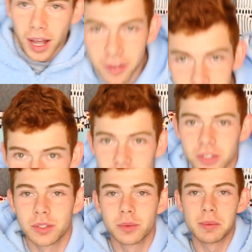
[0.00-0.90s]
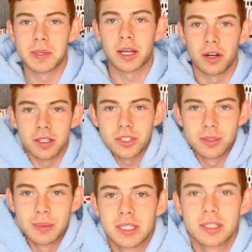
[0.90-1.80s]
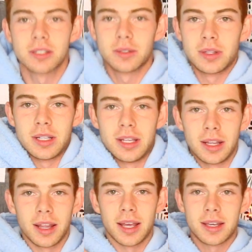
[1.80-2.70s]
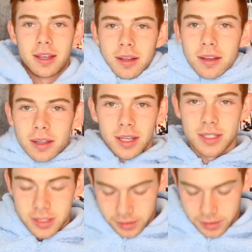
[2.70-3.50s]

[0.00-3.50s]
I have to show you what my costume is so it like gets